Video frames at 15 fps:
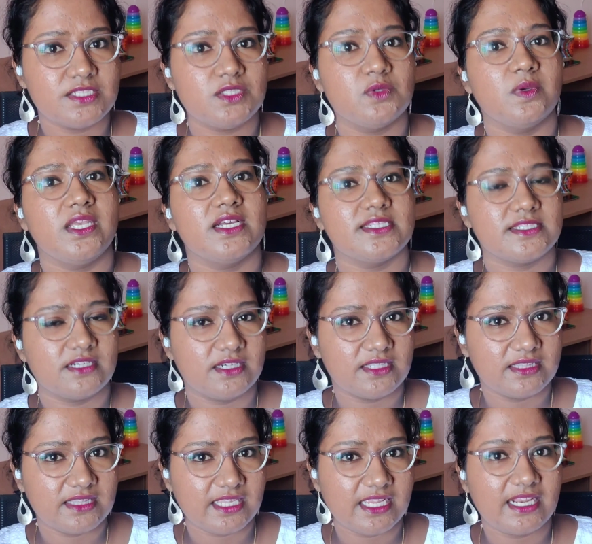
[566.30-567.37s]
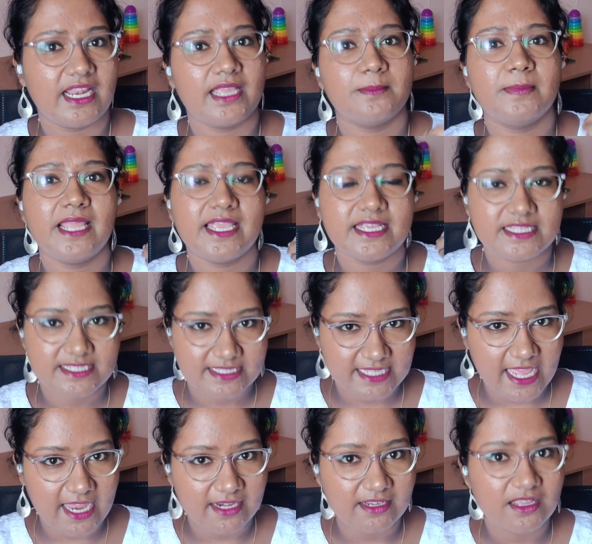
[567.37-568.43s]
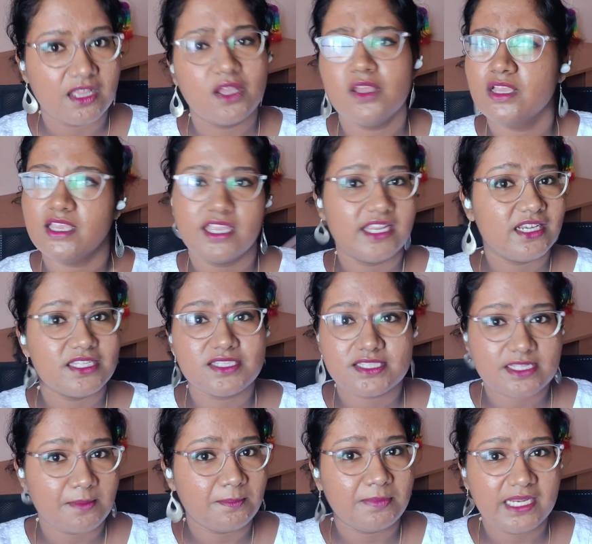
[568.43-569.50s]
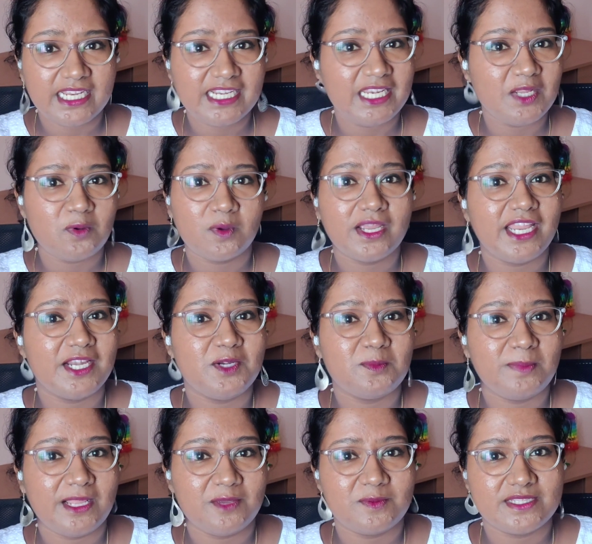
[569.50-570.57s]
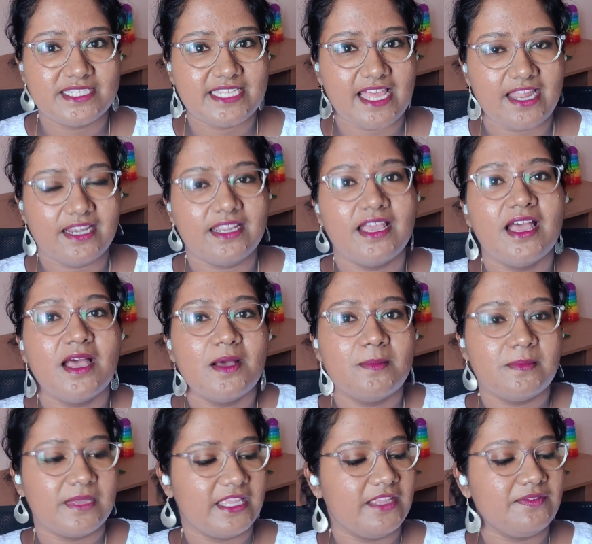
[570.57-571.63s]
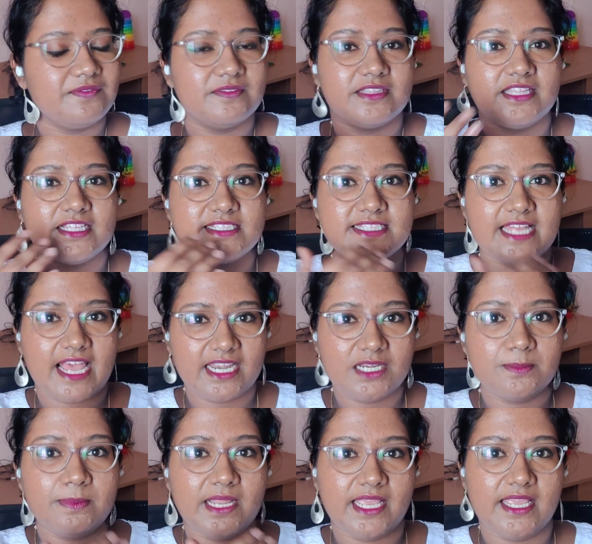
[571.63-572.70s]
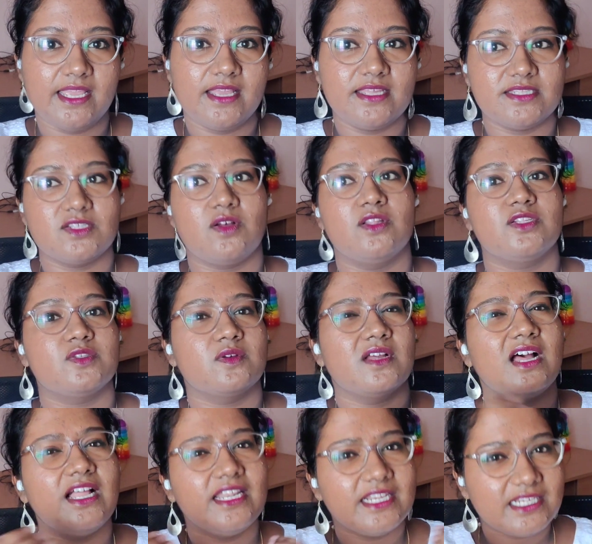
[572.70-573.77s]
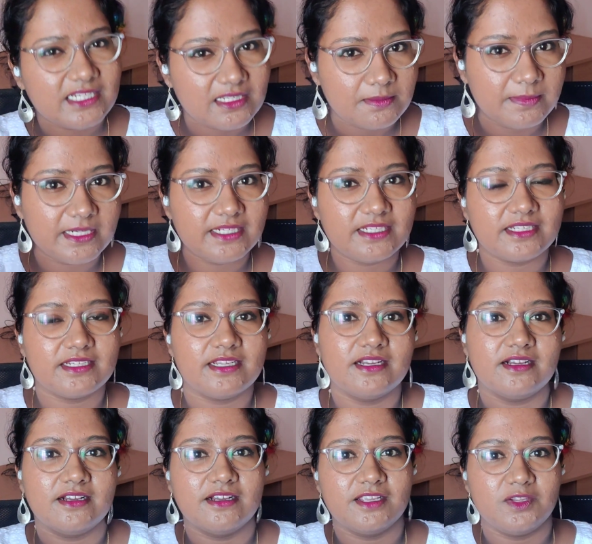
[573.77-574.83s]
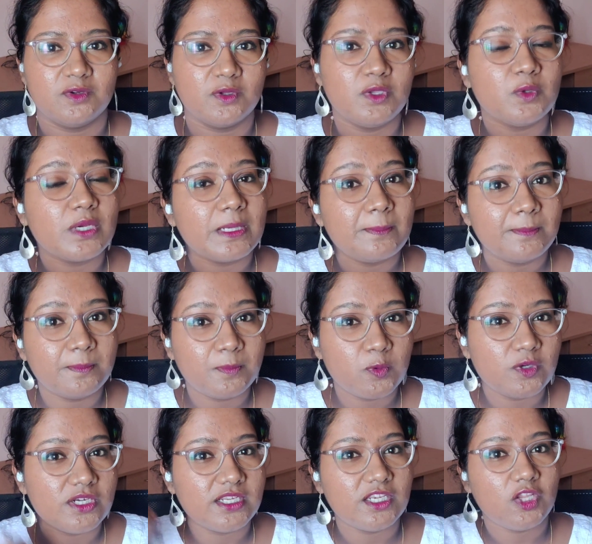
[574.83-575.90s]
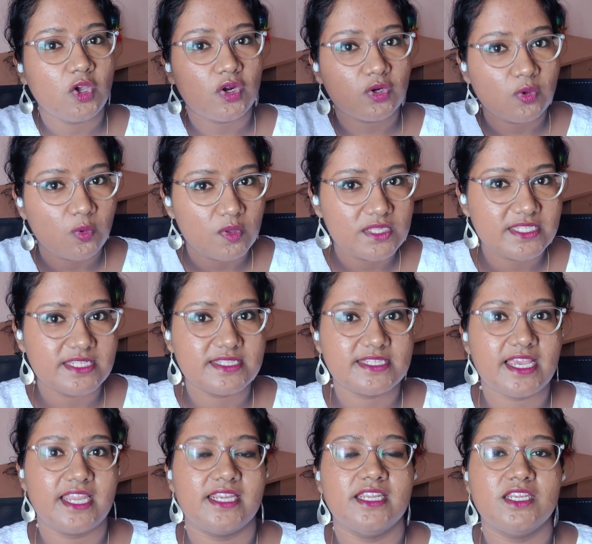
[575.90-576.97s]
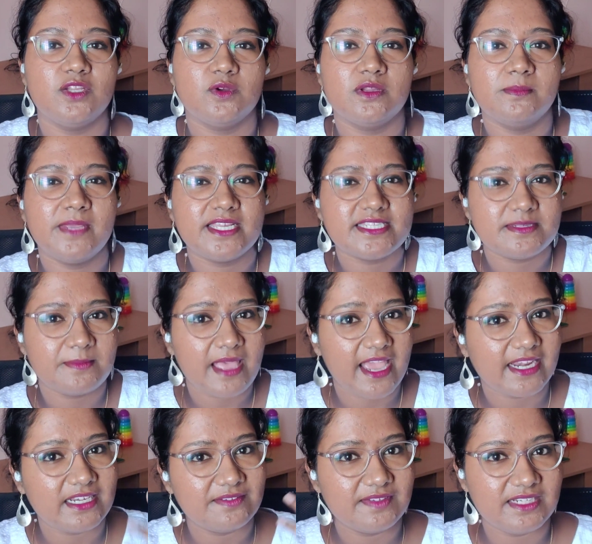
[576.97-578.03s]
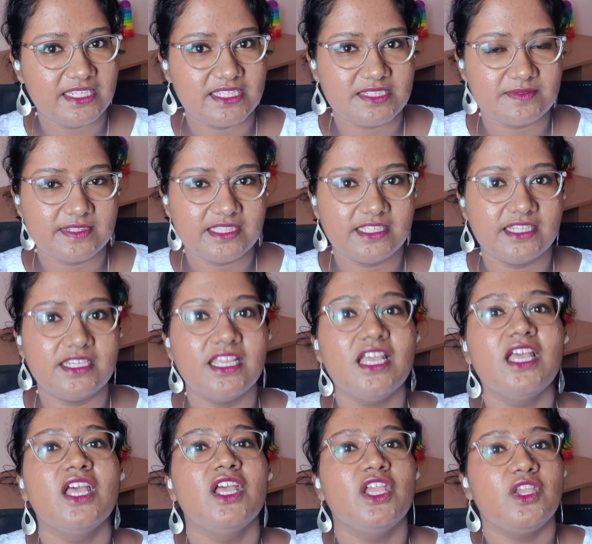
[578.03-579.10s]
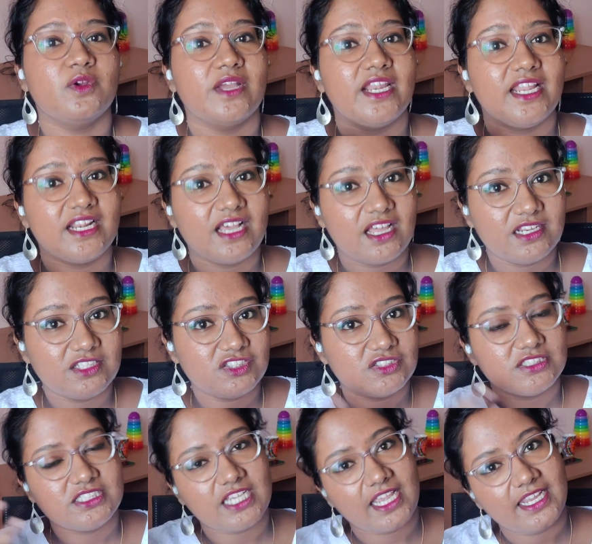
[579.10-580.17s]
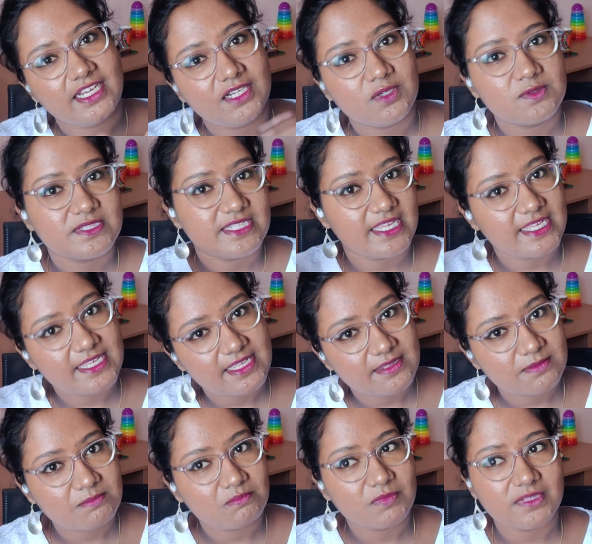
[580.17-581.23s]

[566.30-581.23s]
doing a certain thing like playing in sand, it is completely okay to play with sand. If the sand play is also a little bit, you can put in your goals inside it, you can make some activities with it, you can encourage your child to say